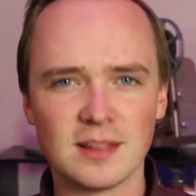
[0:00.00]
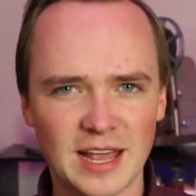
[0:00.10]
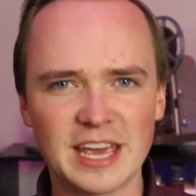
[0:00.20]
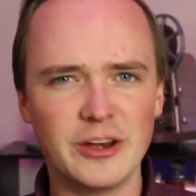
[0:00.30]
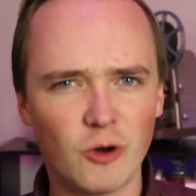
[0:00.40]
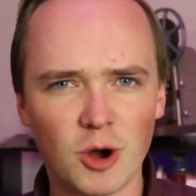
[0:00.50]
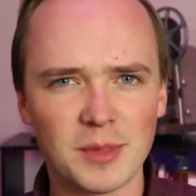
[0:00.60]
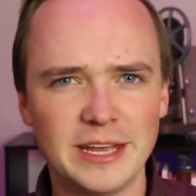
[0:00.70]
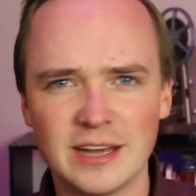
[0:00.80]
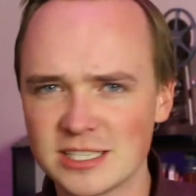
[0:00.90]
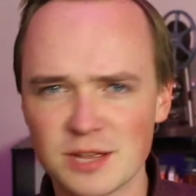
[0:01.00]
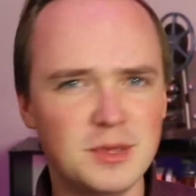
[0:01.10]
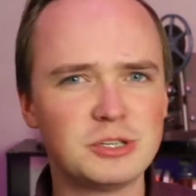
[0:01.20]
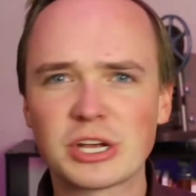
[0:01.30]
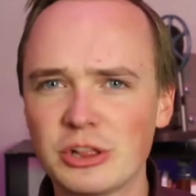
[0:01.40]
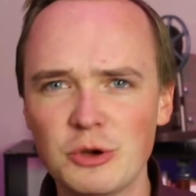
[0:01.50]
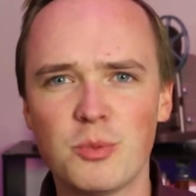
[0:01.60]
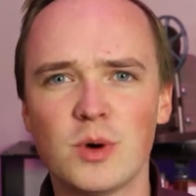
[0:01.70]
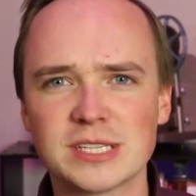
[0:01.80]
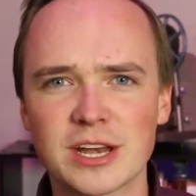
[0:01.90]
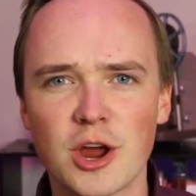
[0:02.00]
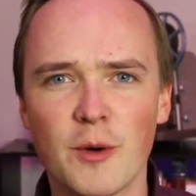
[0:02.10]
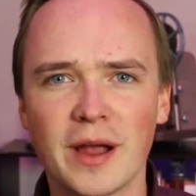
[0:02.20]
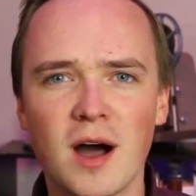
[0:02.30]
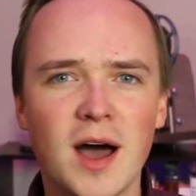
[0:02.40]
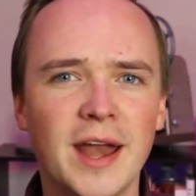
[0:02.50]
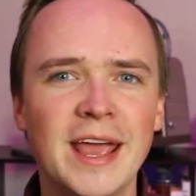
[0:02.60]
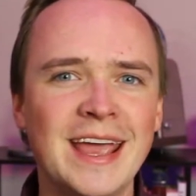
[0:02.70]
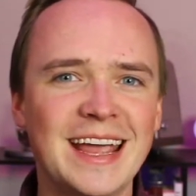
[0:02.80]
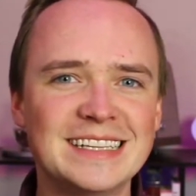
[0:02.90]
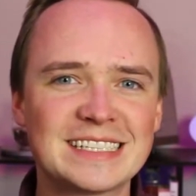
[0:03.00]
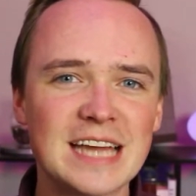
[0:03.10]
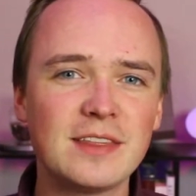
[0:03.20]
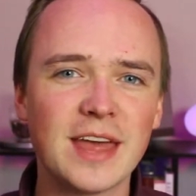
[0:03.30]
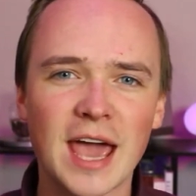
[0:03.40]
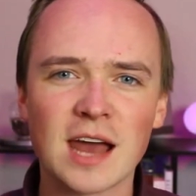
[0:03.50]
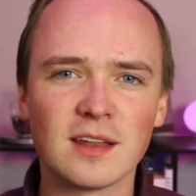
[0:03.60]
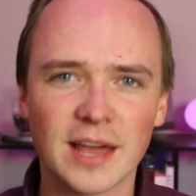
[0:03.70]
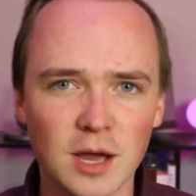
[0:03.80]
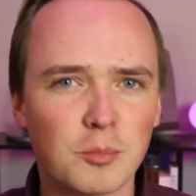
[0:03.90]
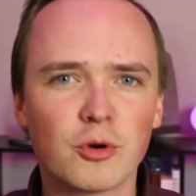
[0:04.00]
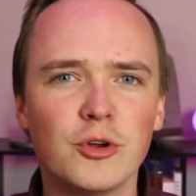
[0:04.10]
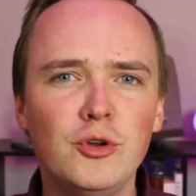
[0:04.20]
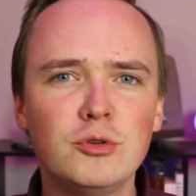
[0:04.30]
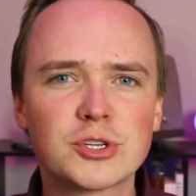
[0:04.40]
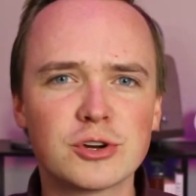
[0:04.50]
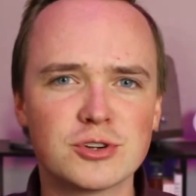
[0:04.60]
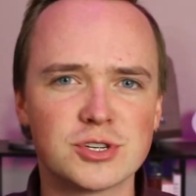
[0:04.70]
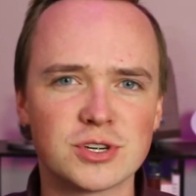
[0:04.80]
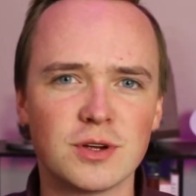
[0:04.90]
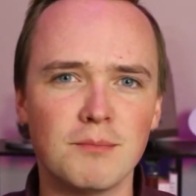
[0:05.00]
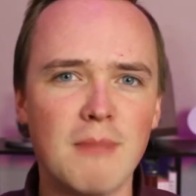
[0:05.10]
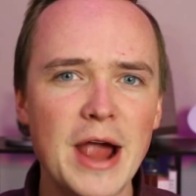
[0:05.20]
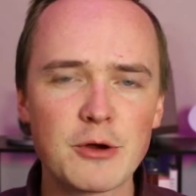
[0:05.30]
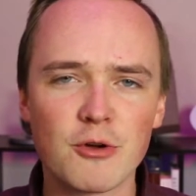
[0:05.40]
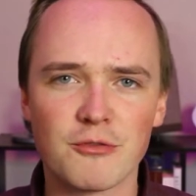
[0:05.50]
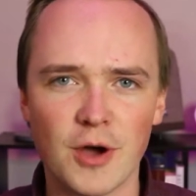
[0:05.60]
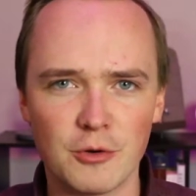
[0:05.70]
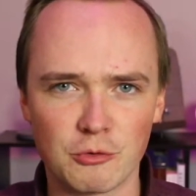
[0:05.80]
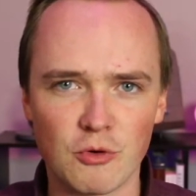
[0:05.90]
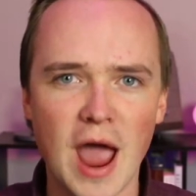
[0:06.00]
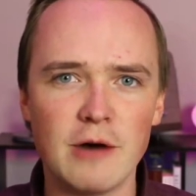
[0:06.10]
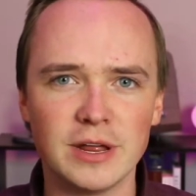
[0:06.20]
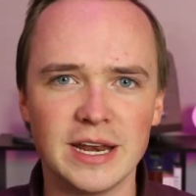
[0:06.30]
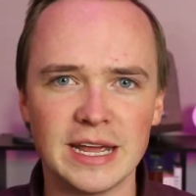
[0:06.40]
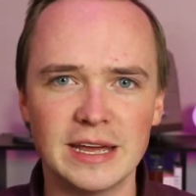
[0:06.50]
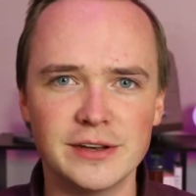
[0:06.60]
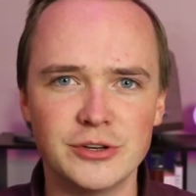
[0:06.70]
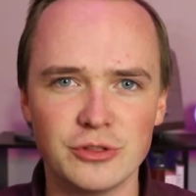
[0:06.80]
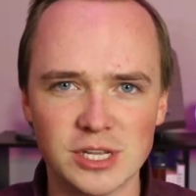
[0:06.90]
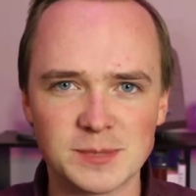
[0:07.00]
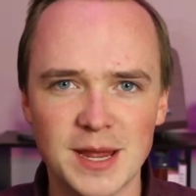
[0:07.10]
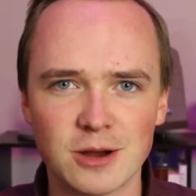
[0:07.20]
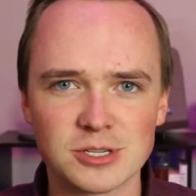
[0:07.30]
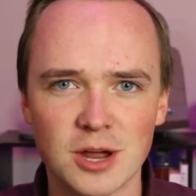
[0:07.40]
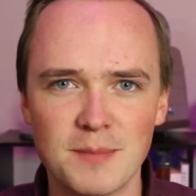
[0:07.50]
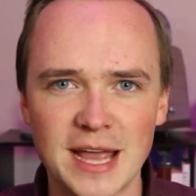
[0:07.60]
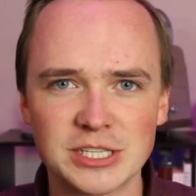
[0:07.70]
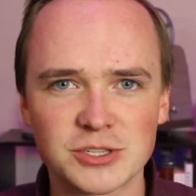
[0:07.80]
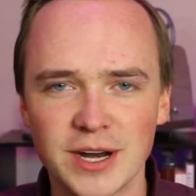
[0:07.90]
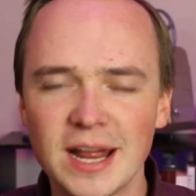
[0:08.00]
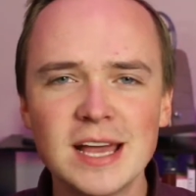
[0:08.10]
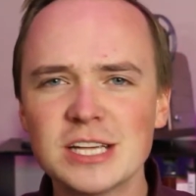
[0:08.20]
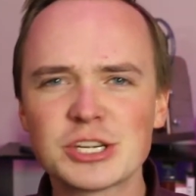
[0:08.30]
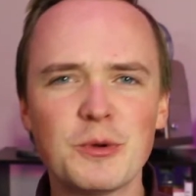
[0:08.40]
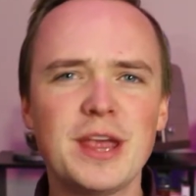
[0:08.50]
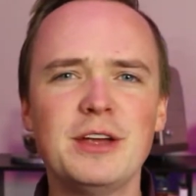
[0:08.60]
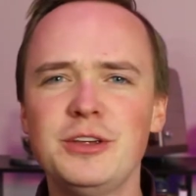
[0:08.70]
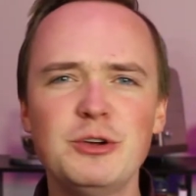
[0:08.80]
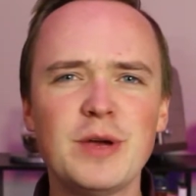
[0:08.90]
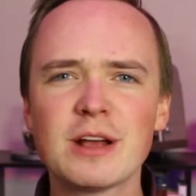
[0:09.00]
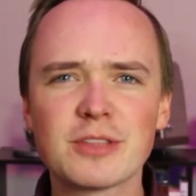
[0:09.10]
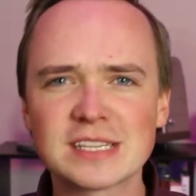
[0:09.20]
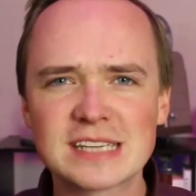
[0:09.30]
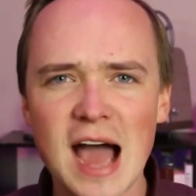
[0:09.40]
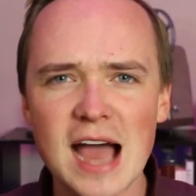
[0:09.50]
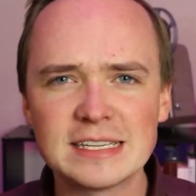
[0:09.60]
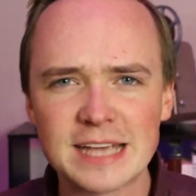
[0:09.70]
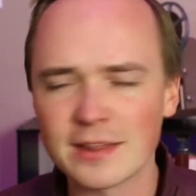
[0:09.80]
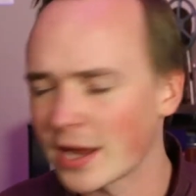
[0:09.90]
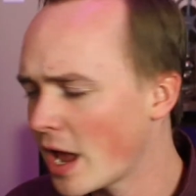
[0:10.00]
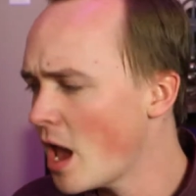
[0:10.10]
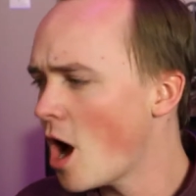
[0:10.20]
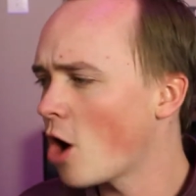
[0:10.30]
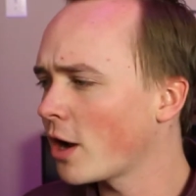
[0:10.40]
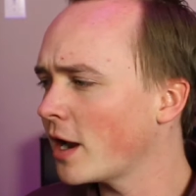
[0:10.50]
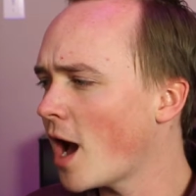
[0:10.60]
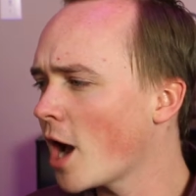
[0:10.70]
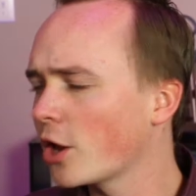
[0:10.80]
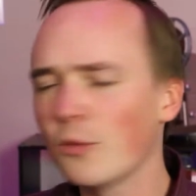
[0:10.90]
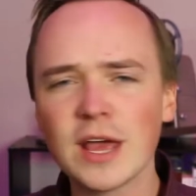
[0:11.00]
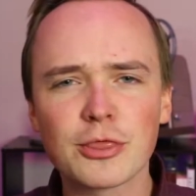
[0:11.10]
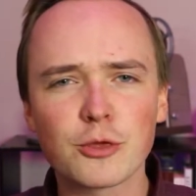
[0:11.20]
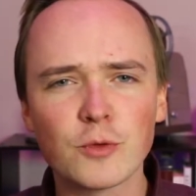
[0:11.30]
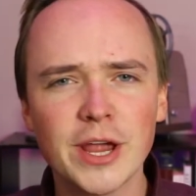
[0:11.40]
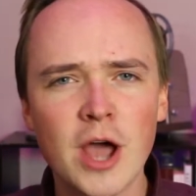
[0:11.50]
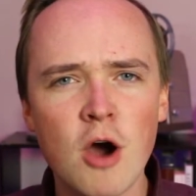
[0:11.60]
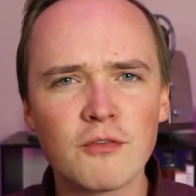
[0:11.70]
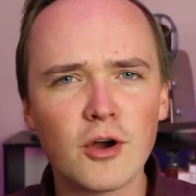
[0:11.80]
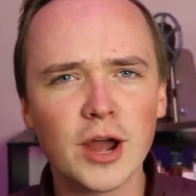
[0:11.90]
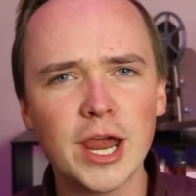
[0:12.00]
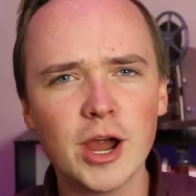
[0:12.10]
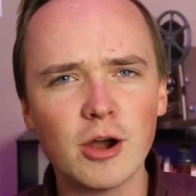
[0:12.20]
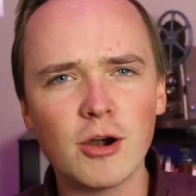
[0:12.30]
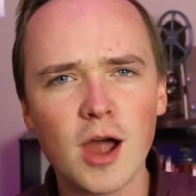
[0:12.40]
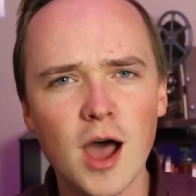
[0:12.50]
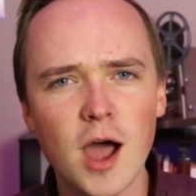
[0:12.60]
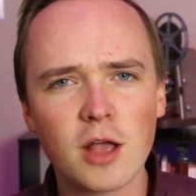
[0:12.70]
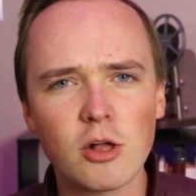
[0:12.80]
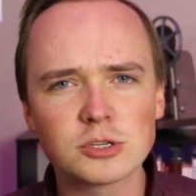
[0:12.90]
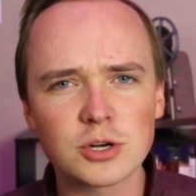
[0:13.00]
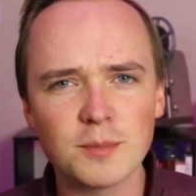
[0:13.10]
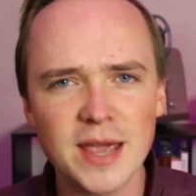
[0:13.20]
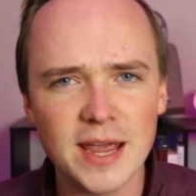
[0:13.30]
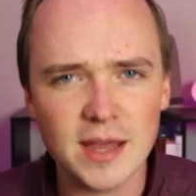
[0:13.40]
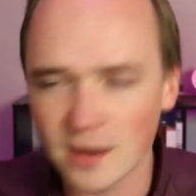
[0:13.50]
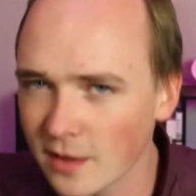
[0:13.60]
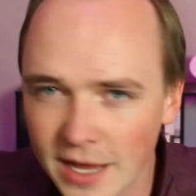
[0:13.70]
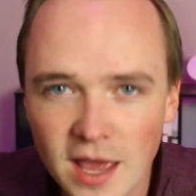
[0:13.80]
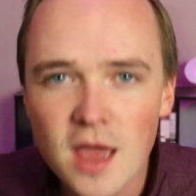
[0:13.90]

like it normally does. The music loop wasn't going on. Instead, they had like a producer's microphone routed into the speakers on Main Street. So you hear this guy saying like, all right, could we get 3 over here, closer to me? And like,